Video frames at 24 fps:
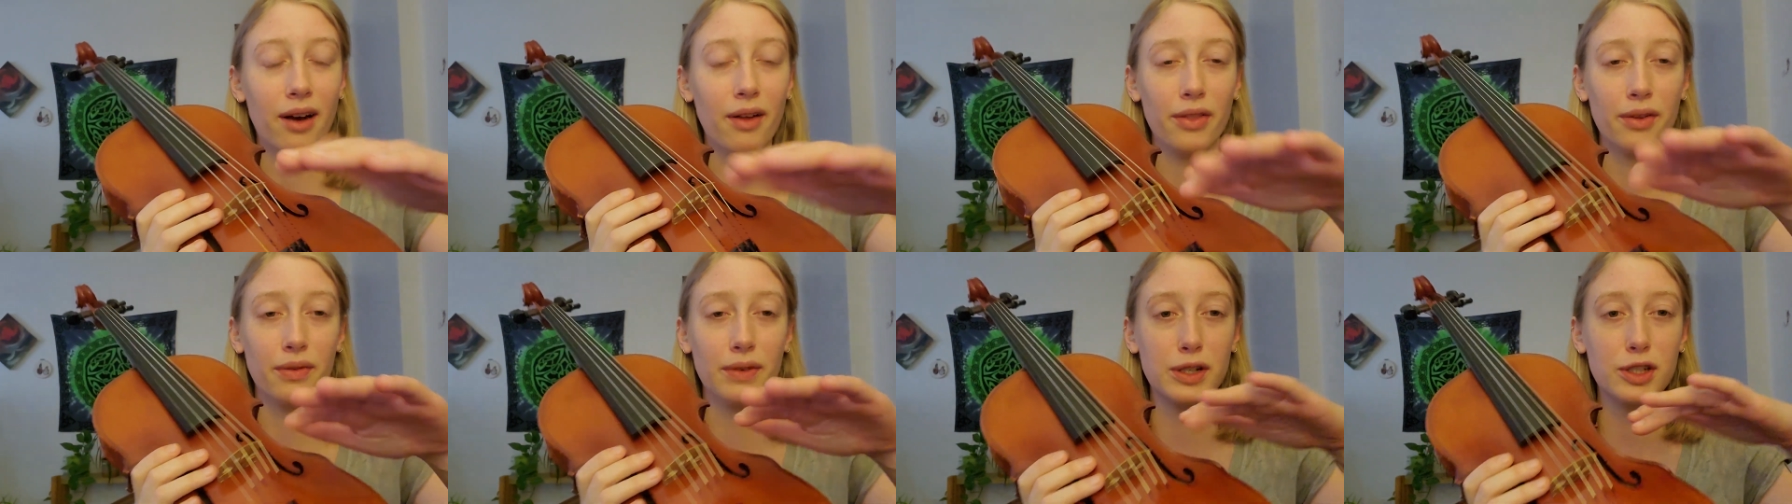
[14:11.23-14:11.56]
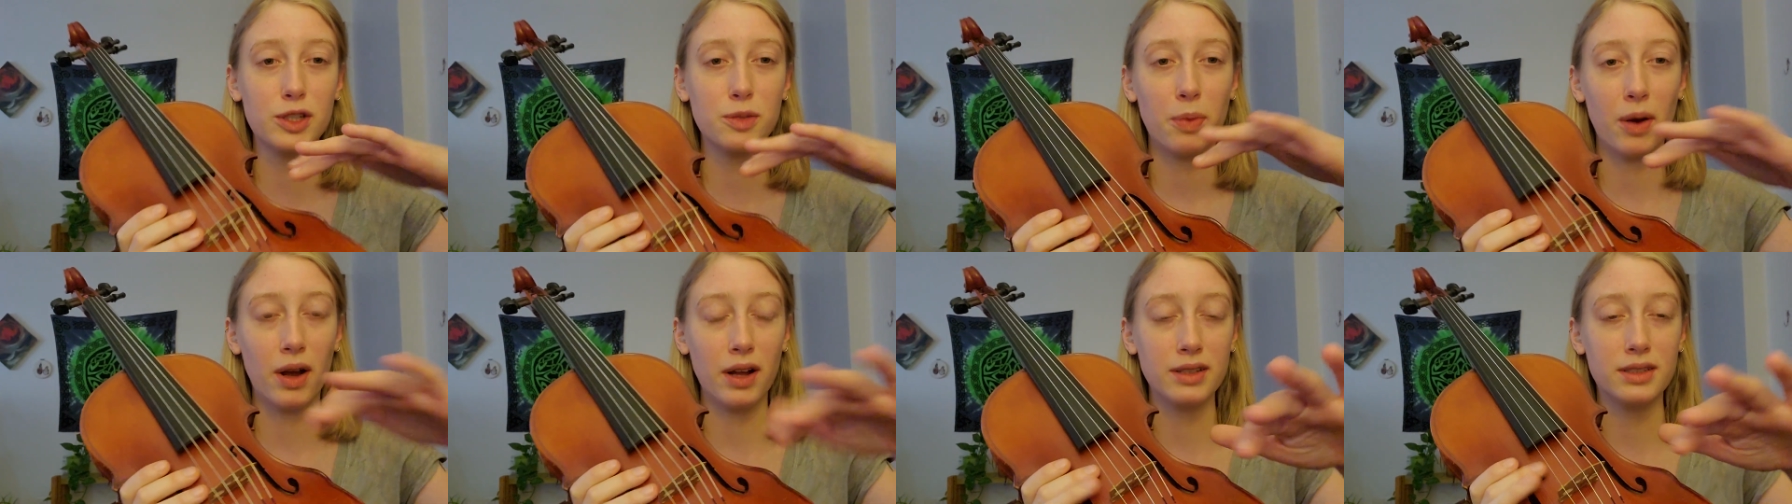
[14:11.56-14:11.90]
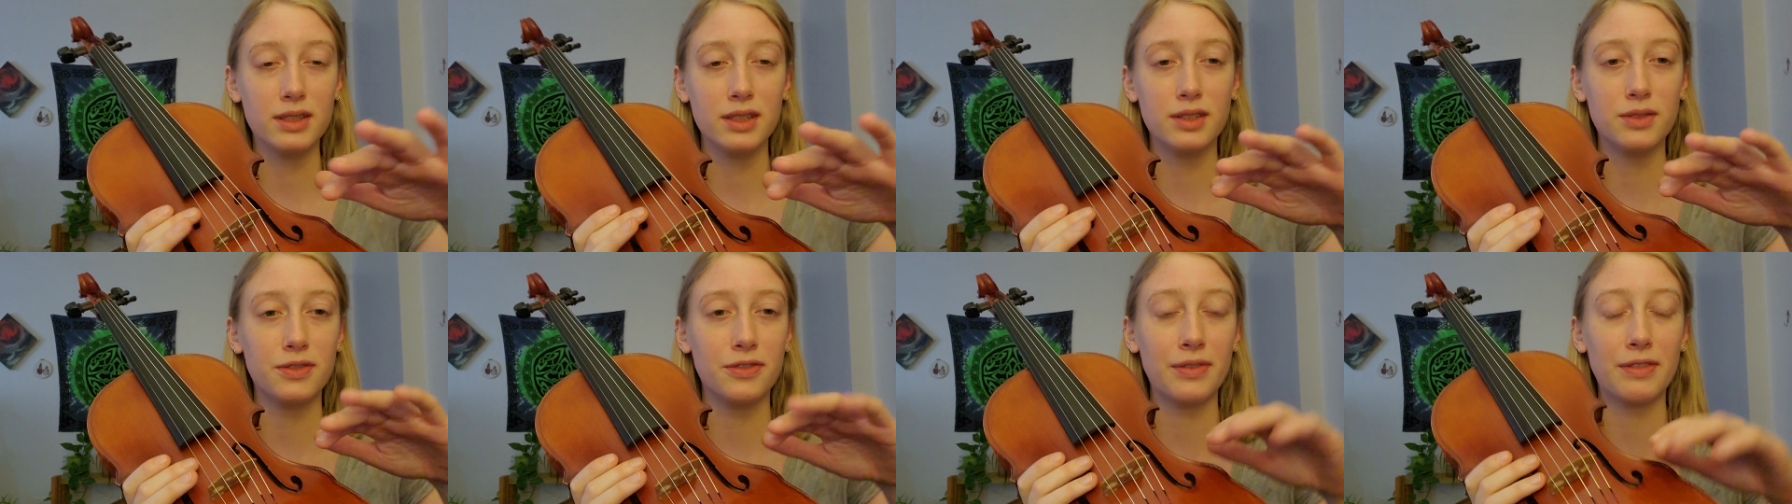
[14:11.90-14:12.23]
The response
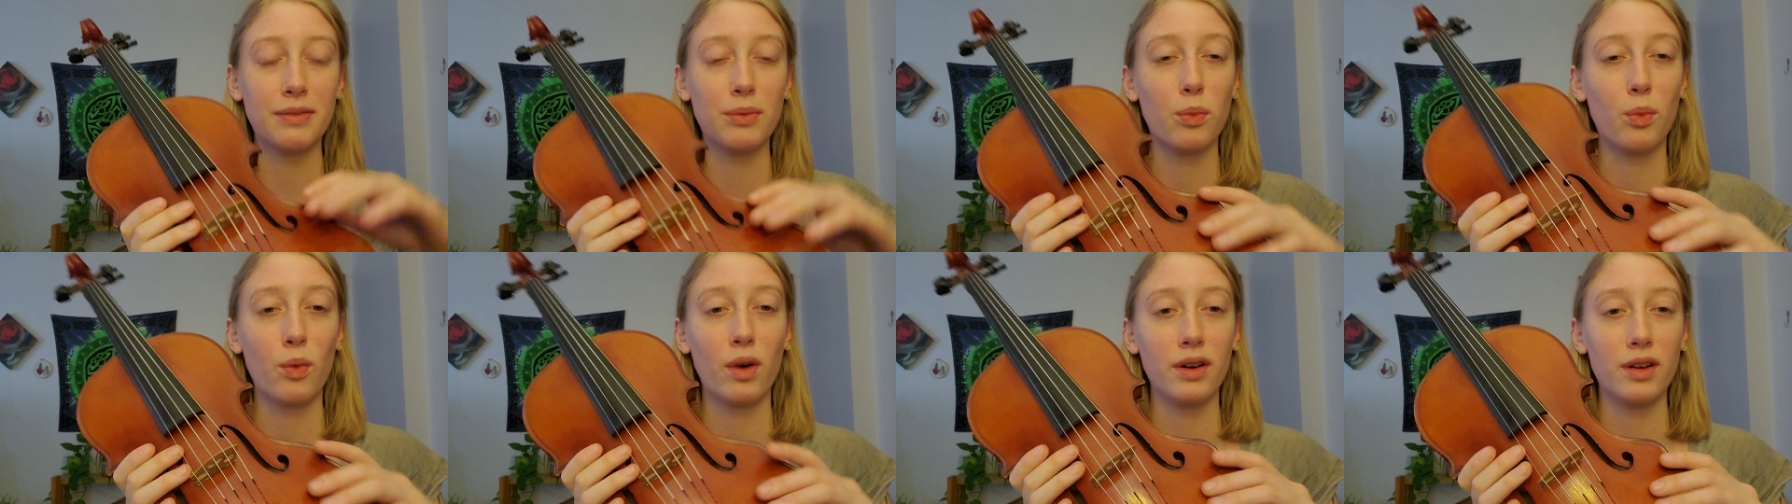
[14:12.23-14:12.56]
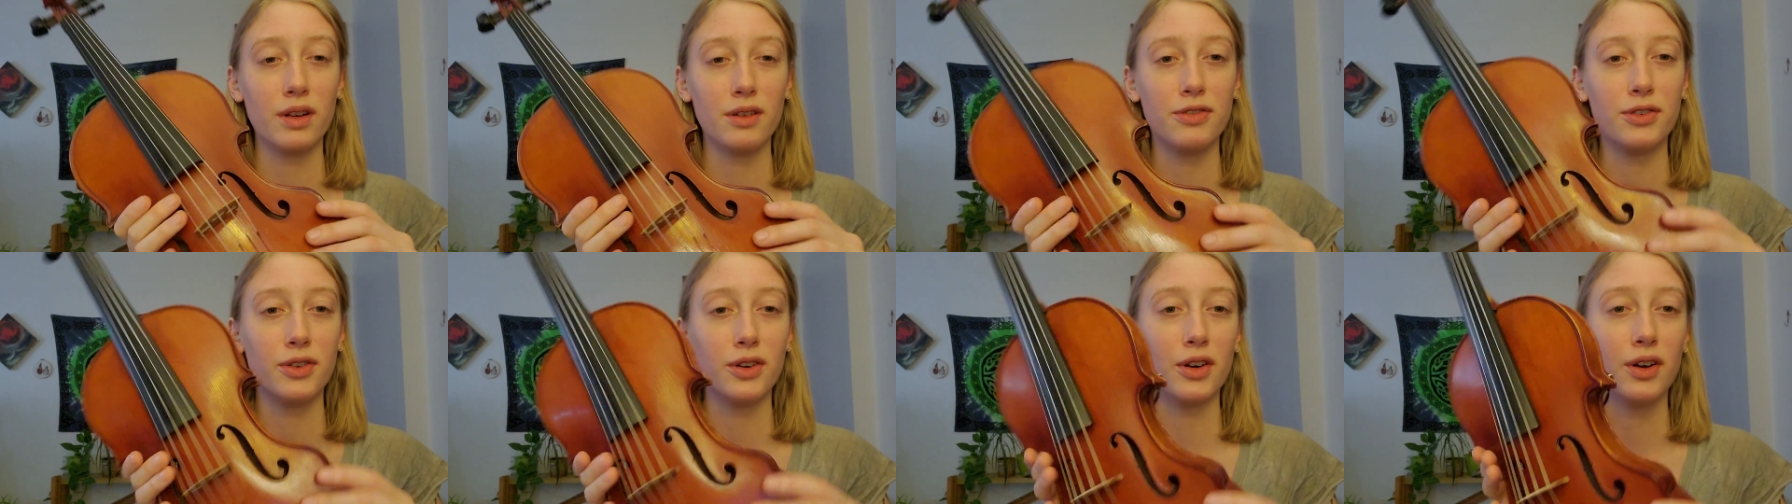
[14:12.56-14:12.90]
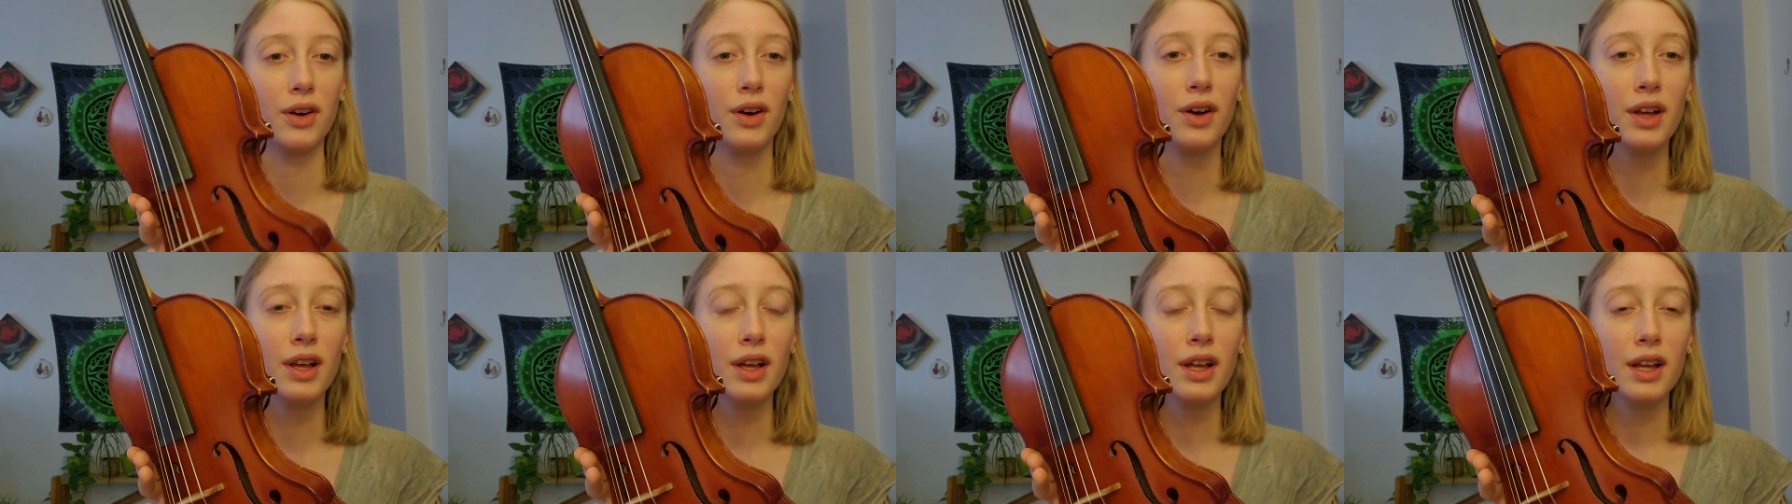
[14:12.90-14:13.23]
is
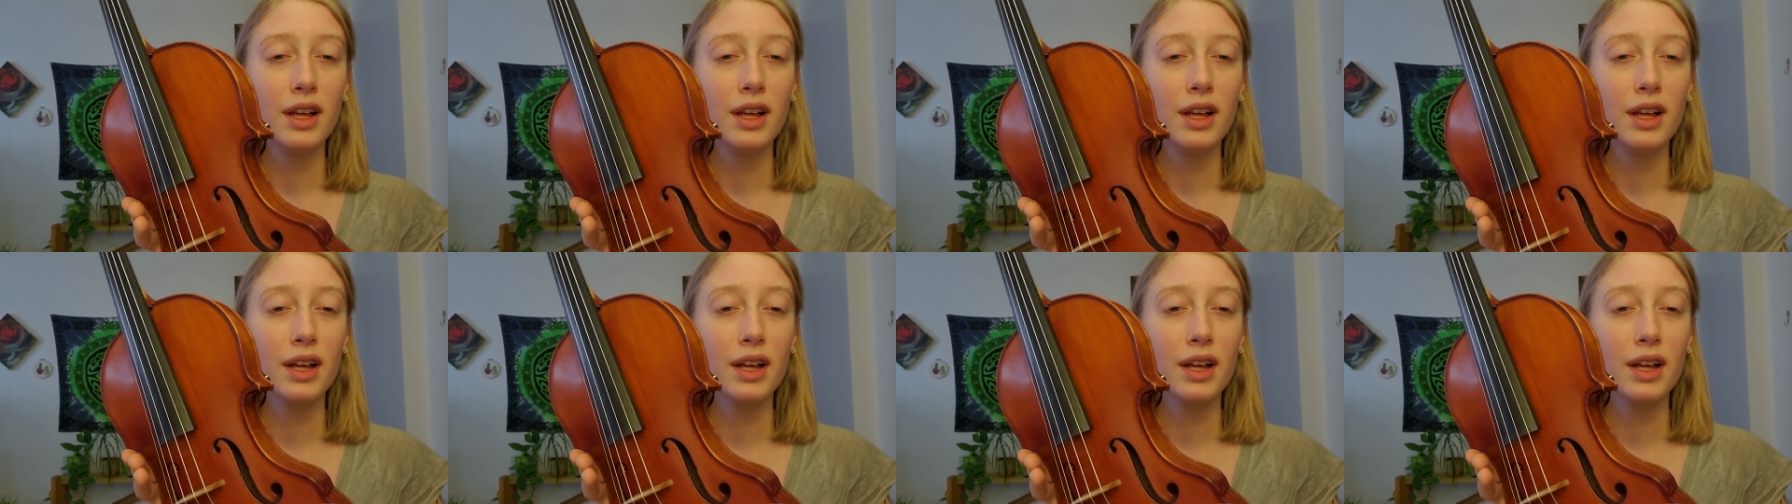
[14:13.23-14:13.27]
wonderful.